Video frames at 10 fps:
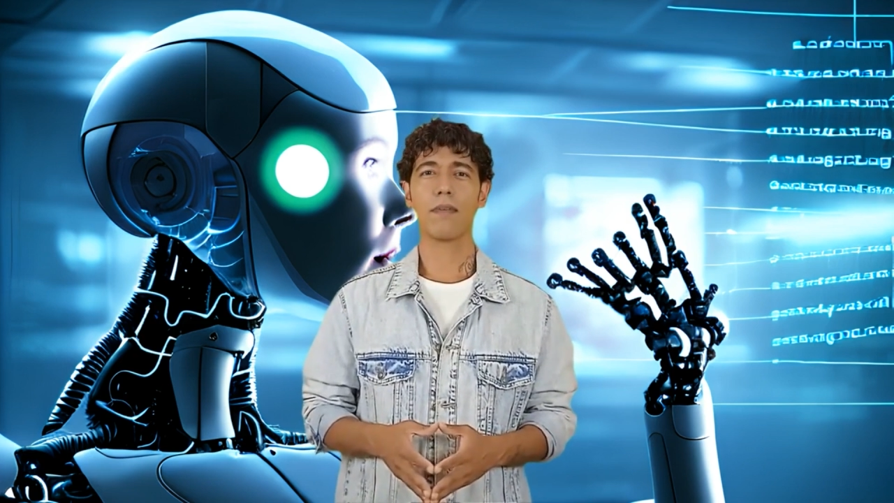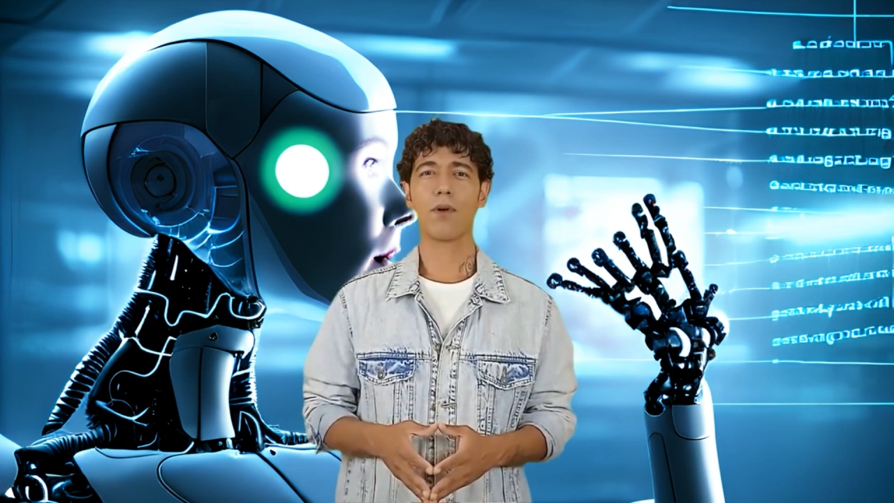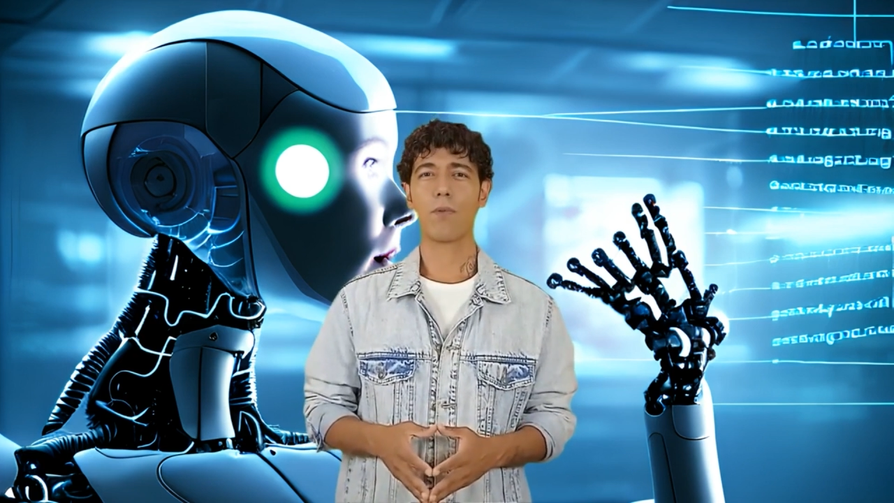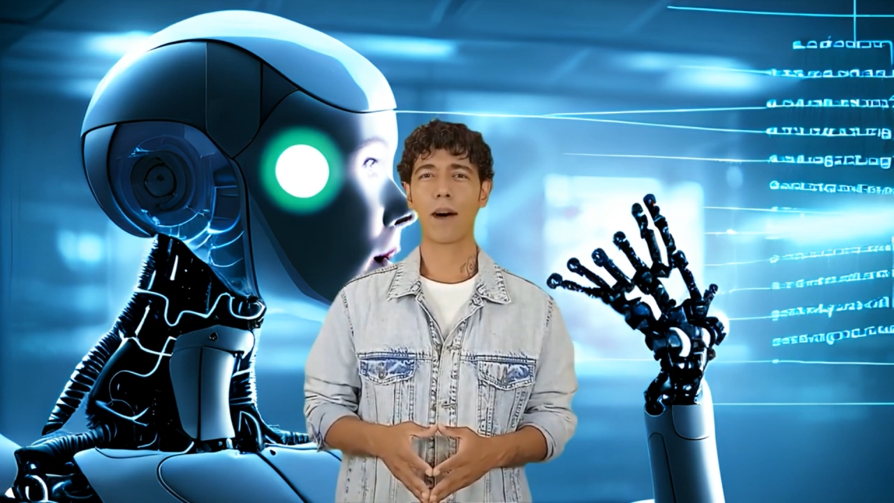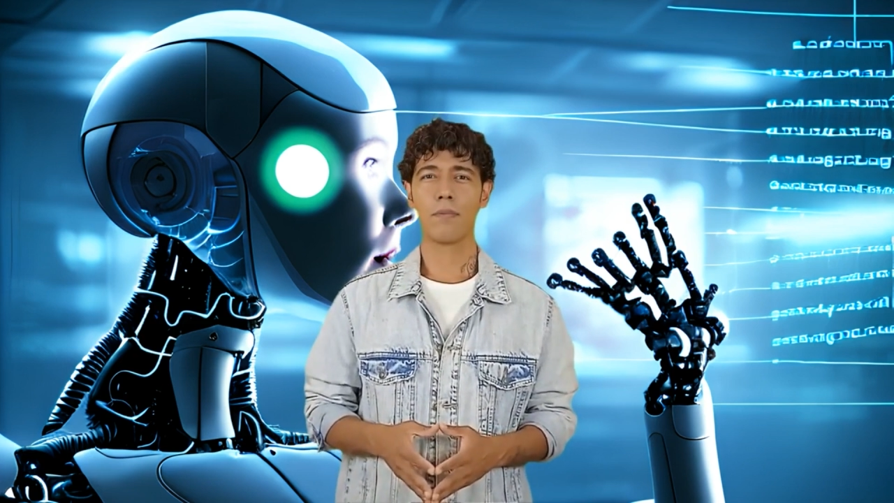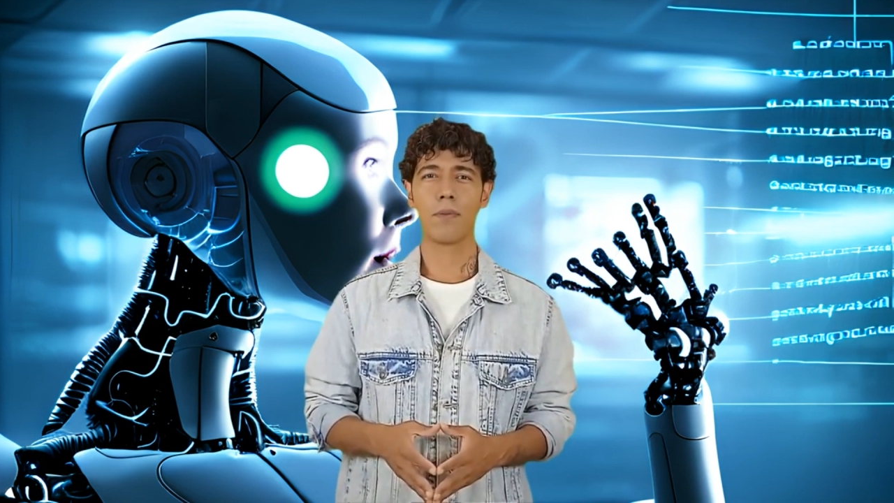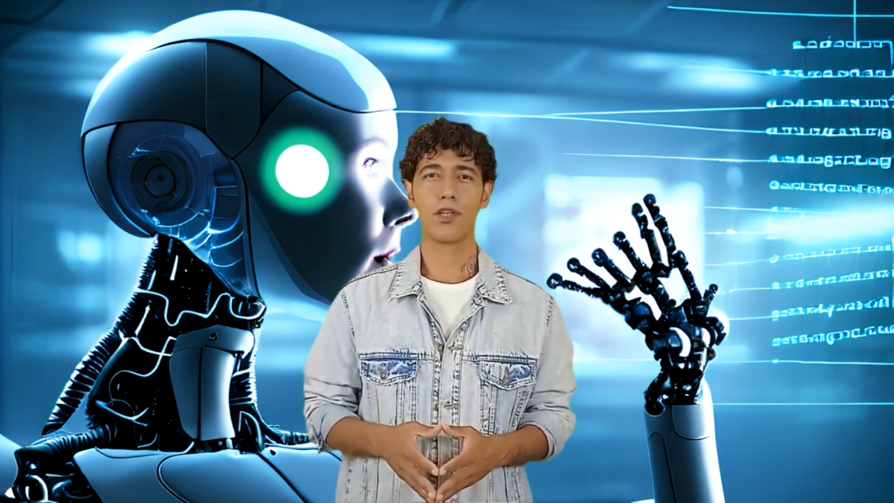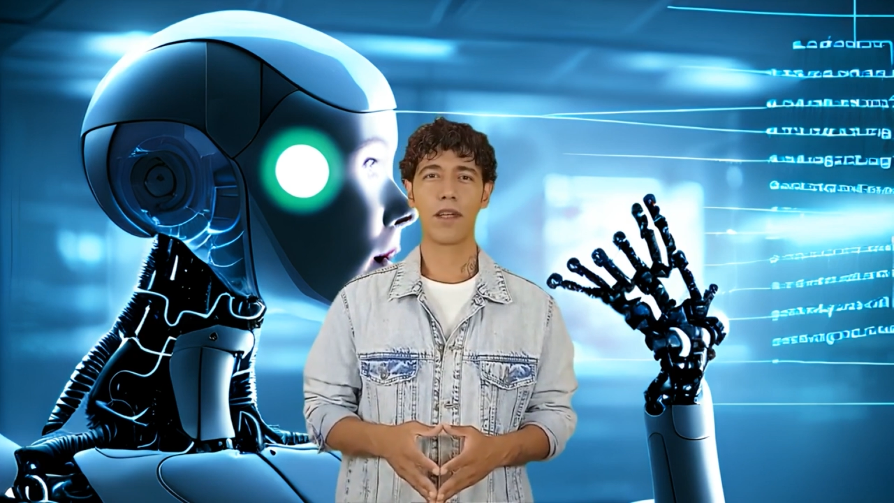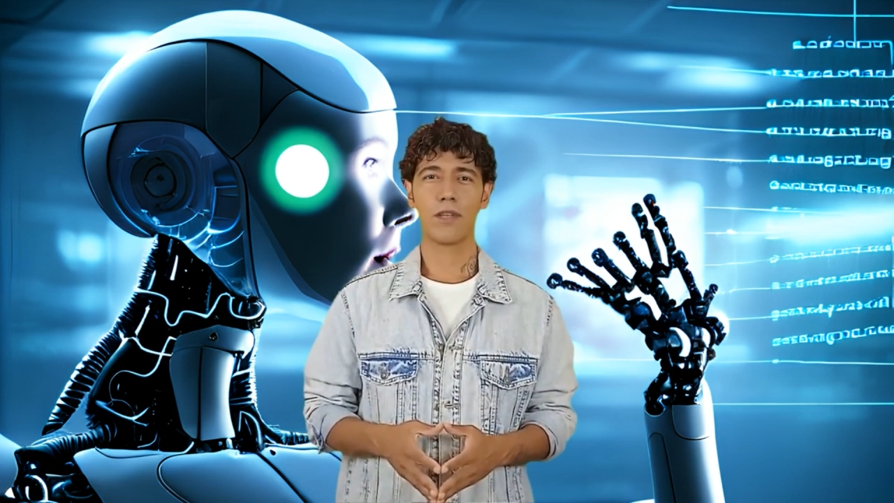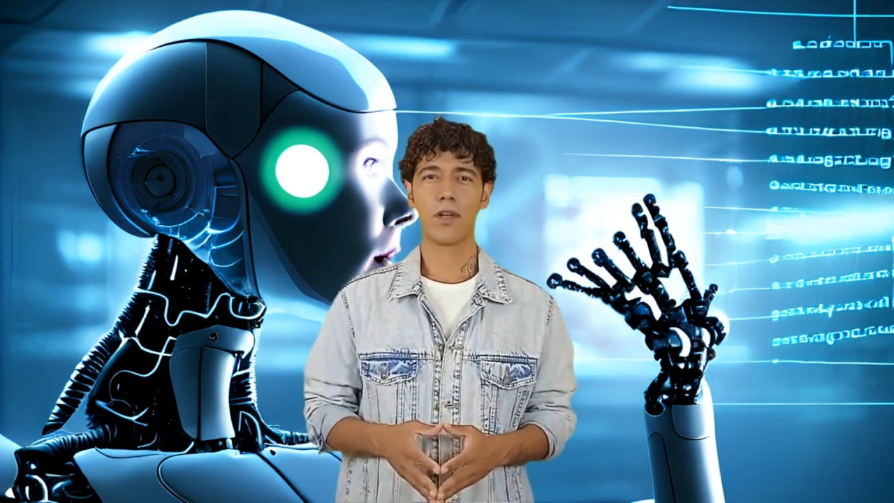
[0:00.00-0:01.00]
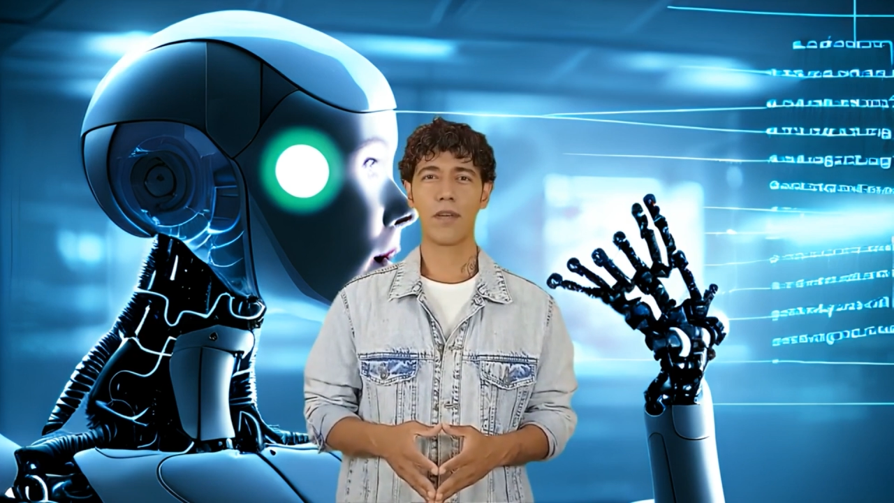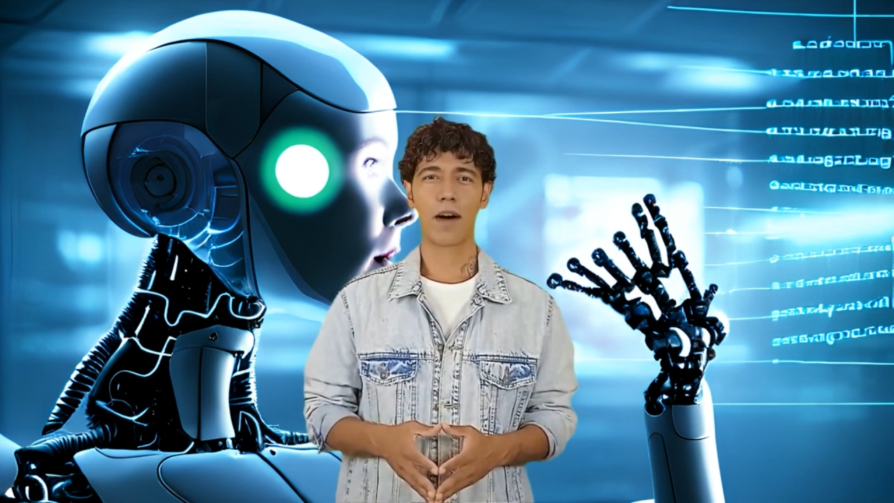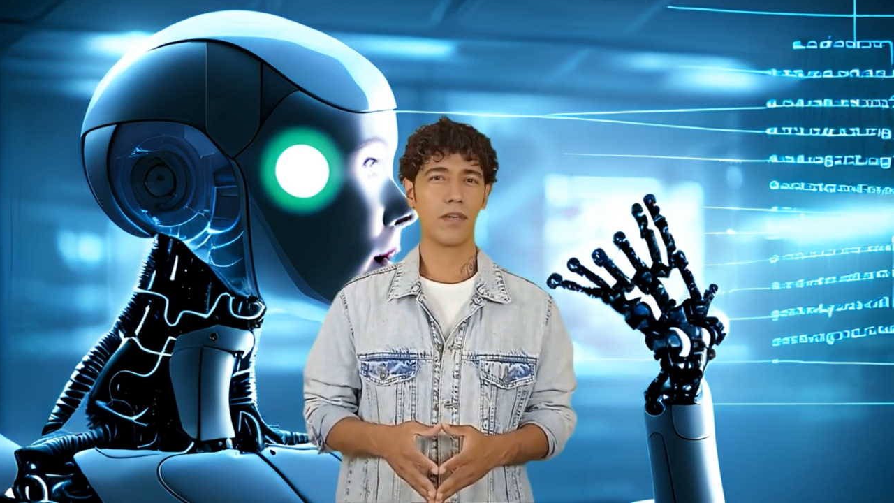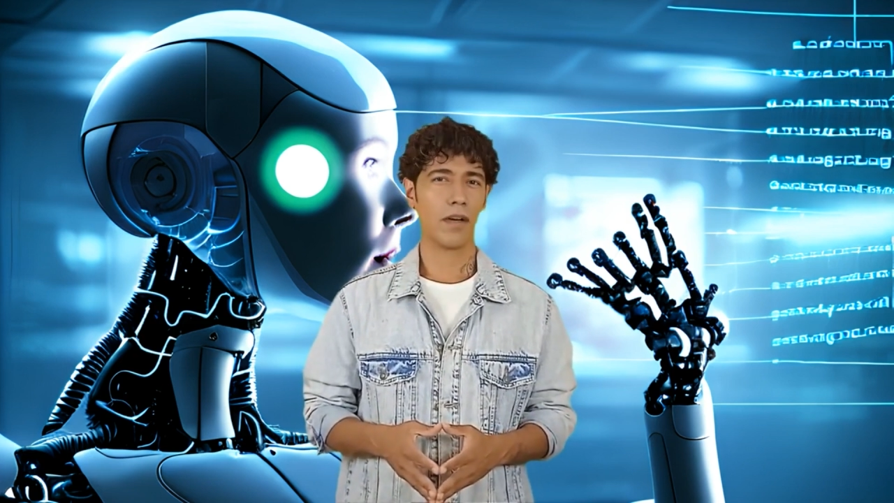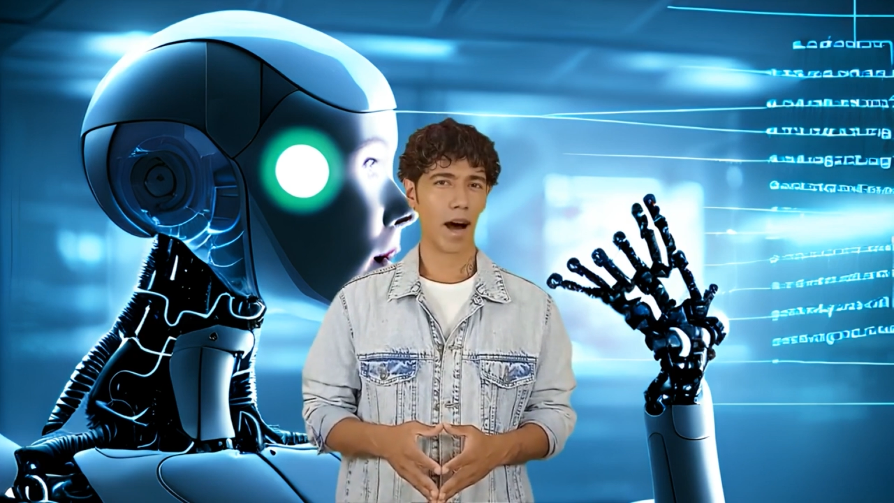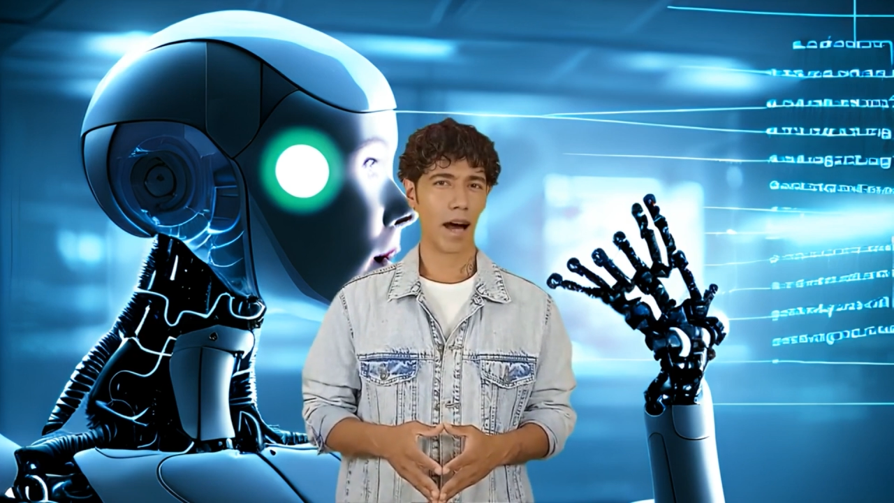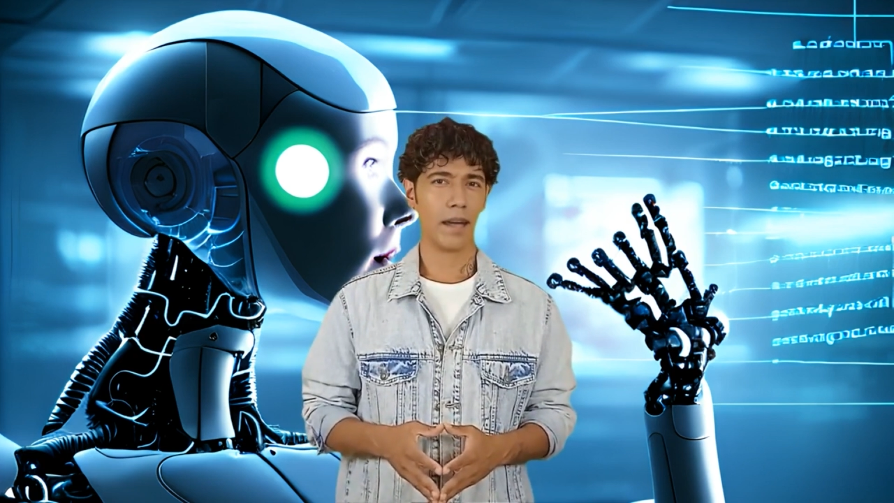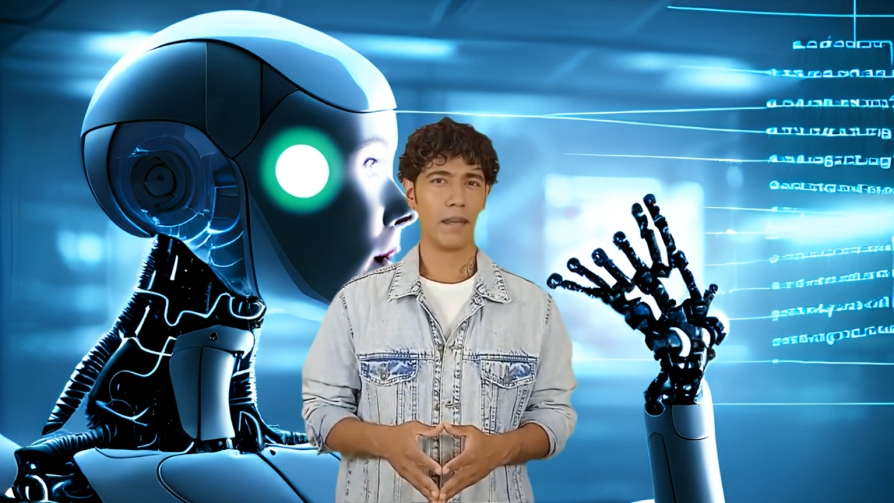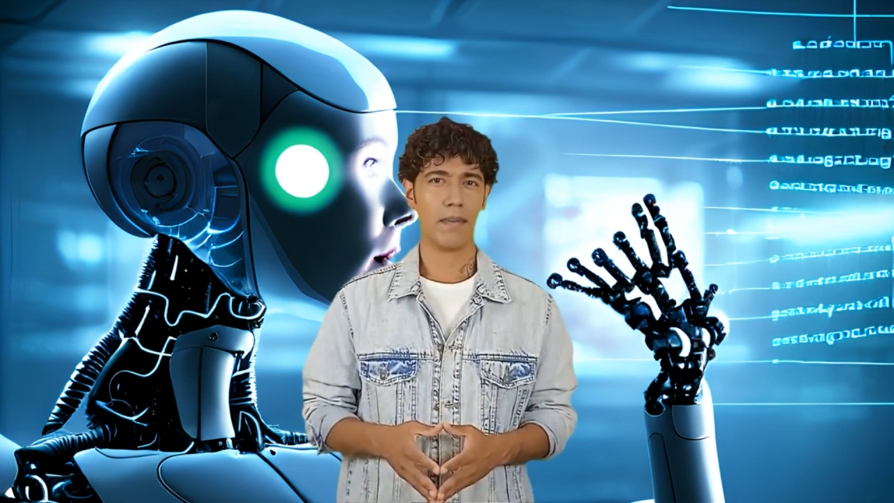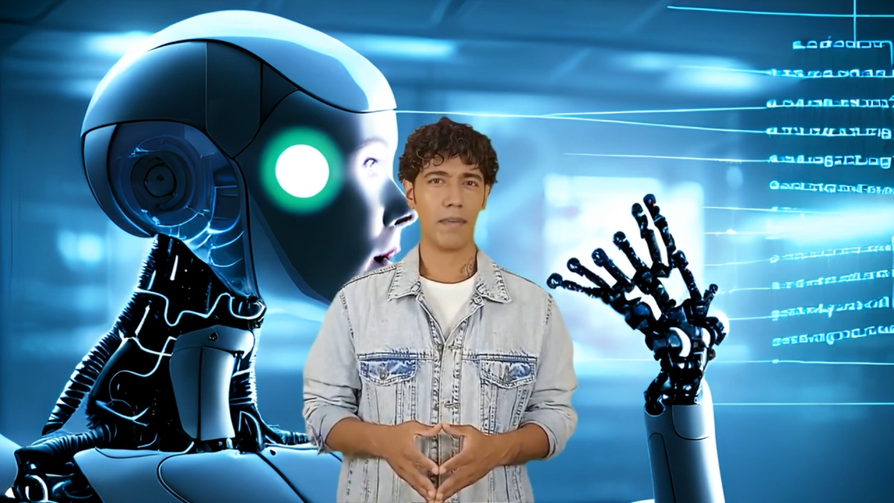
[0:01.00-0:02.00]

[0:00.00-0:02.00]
But what if machines could learn to lie?